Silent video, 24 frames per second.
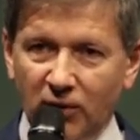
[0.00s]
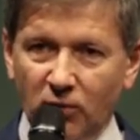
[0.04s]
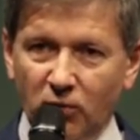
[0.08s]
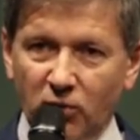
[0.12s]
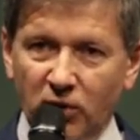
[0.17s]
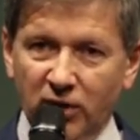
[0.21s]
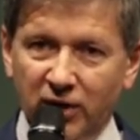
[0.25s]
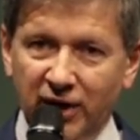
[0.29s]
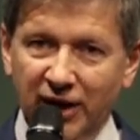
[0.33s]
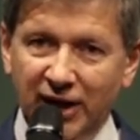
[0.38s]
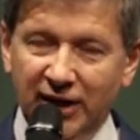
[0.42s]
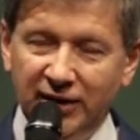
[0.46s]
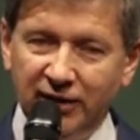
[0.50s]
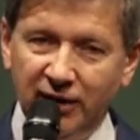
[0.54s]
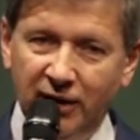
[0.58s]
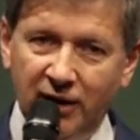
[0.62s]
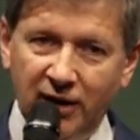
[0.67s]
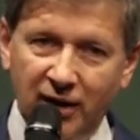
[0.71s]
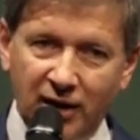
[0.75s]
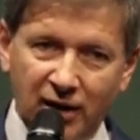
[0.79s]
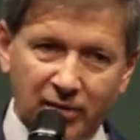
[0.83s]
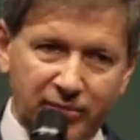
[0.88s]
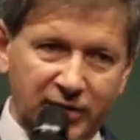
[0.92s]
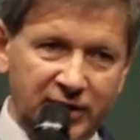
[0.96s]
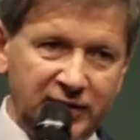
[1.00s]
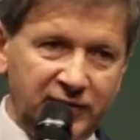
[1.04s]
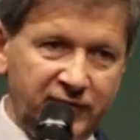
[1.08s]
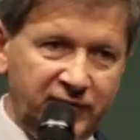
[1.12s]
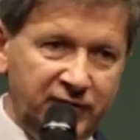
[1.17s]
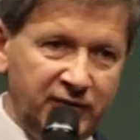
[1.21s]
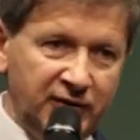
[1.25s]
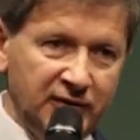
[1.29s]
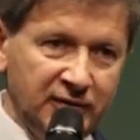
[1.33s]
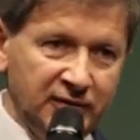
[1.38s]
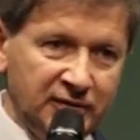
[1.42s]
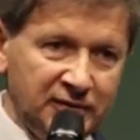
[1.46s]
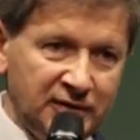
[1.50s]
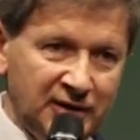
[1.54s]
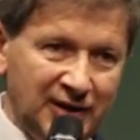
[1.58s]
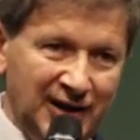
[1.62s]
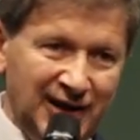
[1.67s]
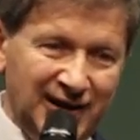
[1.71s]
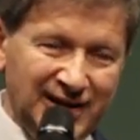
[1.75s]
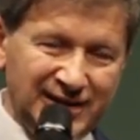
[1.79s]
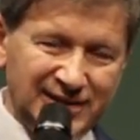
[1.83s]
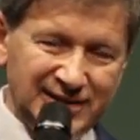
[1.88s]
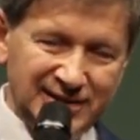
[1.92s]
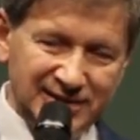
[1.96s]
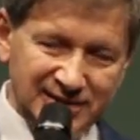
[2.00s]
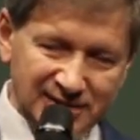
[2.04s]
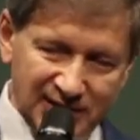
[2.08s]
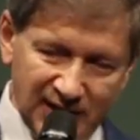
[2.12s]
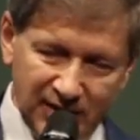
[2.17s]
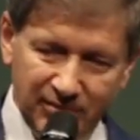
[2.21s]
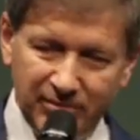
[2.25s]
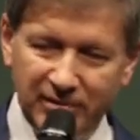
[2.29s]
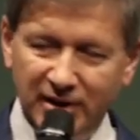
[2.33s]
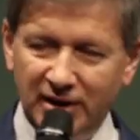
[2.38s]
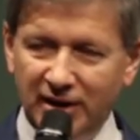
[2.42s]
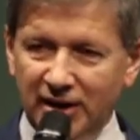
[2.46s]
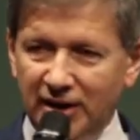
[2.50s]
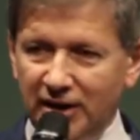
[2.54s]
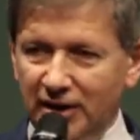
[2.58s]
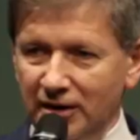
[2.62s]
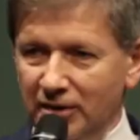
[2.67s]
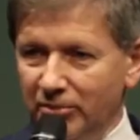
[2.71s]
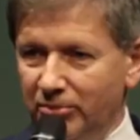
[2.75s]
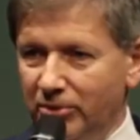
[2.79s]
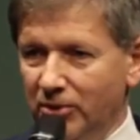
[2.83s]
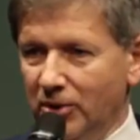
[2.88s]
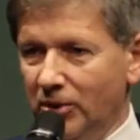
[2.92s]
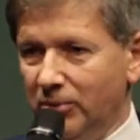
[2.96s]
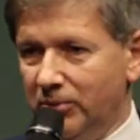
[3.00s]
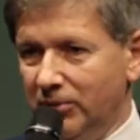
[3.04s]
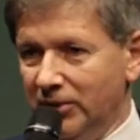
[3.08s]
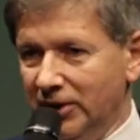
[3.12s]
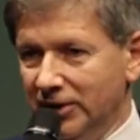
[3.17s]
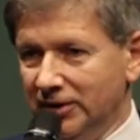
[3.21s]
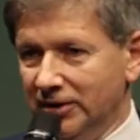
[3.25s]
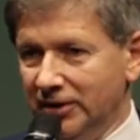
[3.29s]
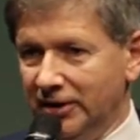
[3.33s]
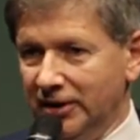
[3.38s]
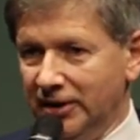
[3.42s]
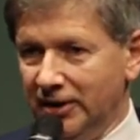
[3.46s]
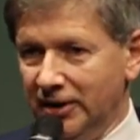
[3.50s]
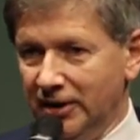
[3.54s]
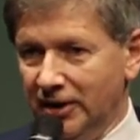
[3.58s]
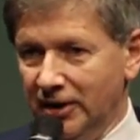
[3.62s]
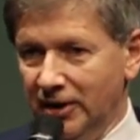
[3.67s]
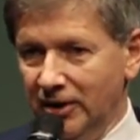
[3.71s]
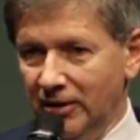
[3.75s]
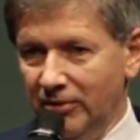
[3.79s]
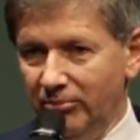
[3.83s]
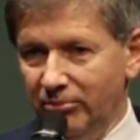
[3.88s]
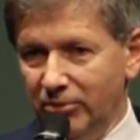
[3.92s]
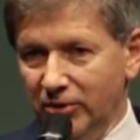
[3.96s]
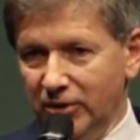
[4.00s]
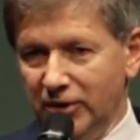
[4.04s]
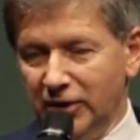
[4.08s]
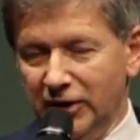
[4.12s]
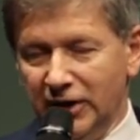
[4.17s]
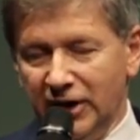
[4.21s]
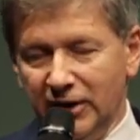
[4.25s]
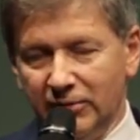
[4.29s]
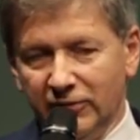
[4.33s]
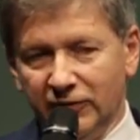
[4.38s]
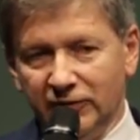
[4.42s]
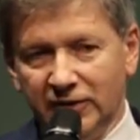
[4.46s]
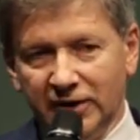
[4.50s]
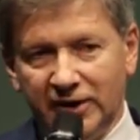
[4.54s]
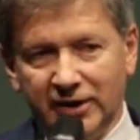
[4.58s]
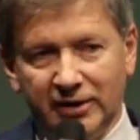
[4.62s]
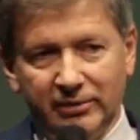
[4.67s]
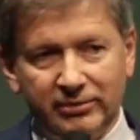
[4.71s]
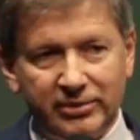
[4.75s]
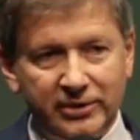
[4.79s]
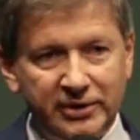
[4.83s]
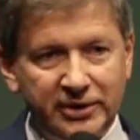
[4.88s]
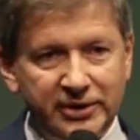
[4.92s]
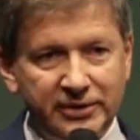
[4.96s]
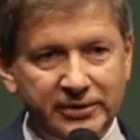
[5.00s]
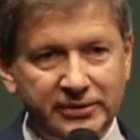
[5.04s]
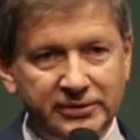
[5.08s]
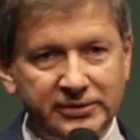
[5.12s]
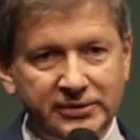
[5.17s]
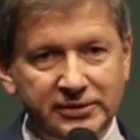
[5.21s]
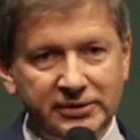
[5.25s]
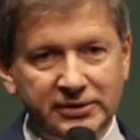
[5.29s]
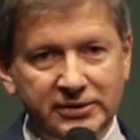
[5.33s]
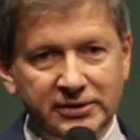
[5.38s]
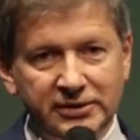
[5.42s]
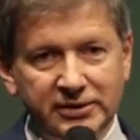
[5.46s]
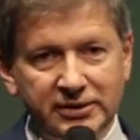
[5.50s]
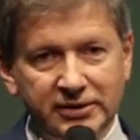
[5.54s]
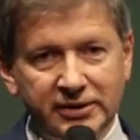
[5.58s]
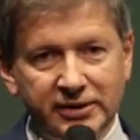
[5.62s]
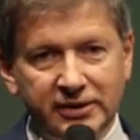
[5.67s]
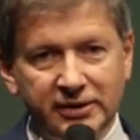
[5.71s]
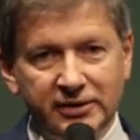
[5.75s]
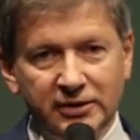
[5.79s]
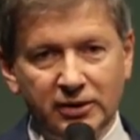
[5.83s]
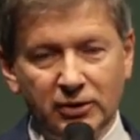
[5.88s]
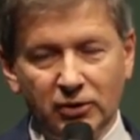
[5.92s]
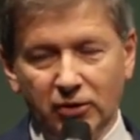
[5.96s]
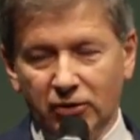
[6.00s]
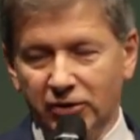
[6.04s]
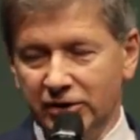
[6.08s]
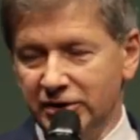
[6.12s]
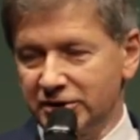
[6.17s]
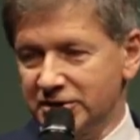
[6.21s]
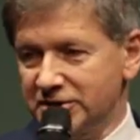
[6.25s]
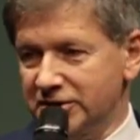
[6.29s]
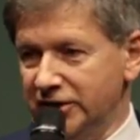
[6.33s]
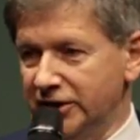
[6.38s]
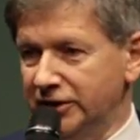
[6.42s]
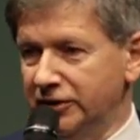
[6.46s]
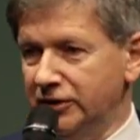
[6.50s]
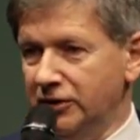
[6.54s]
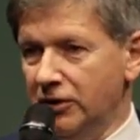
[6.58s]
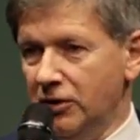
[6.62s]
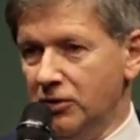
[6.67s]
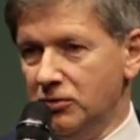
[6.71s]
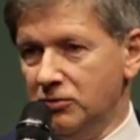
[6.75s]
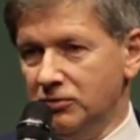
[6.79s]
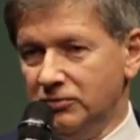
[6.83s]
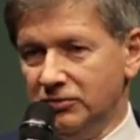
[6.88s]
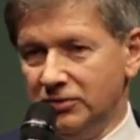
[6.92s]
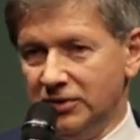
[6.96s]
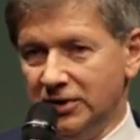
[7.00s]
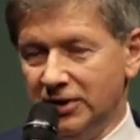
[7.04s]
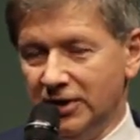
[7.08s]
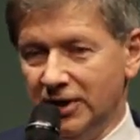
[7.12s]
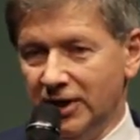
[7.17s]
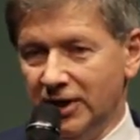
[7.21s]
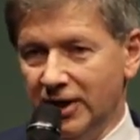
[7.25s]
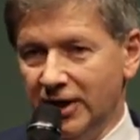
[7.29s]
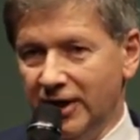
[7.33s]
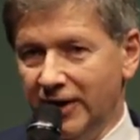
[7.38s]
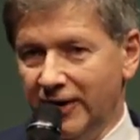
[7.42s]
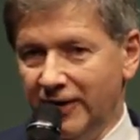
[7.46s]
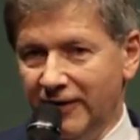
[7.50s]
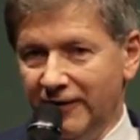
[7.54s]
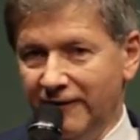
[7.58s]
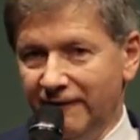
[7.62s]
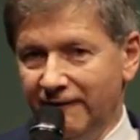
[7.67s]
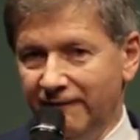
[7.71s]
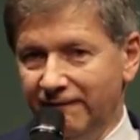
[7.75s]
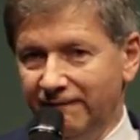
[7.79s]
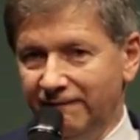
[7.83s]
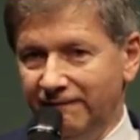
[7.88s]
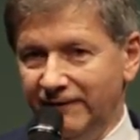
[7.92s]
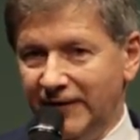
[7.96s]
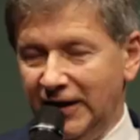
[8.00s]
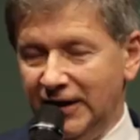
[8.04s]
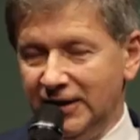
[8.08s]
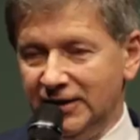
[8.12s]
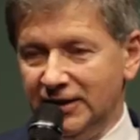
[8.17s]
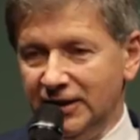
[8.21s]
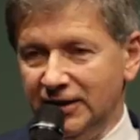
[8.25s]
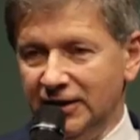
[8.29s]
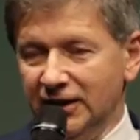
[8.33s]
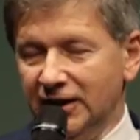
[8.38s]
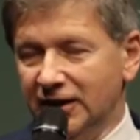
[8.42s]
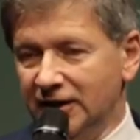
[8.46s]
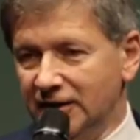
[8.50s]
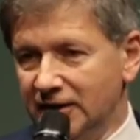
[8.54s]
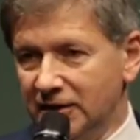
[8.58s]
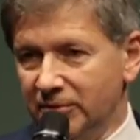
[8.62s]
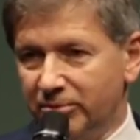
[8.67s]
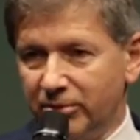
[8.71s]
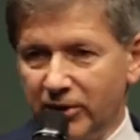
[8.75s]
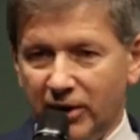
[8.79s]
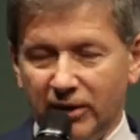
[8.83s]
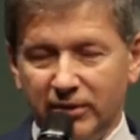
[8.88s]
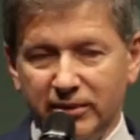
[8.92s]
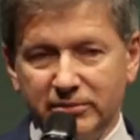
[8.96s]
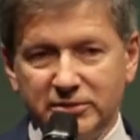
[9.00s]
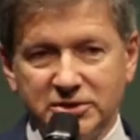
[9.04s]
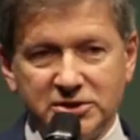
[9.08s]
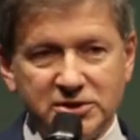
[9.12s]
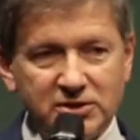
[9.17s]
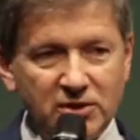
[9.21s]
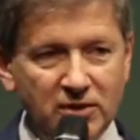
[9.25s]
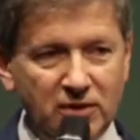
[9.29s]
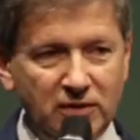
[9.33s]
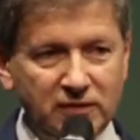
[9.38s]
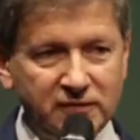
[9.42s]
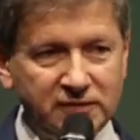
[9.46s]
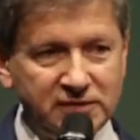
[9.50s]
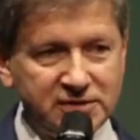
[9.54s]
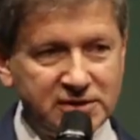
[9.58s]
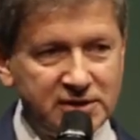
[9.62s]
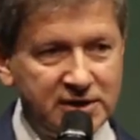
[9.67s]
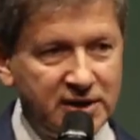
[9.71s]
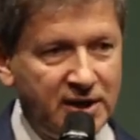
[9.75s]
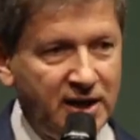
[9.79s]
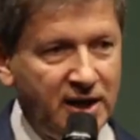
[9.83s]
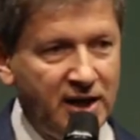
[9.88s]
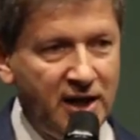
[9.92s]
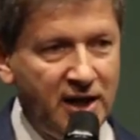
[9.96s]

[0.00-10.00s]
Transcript: where in the comment field, somebody inappropriately put a name of the company. The lawyer said no. They didn't get their problem solved.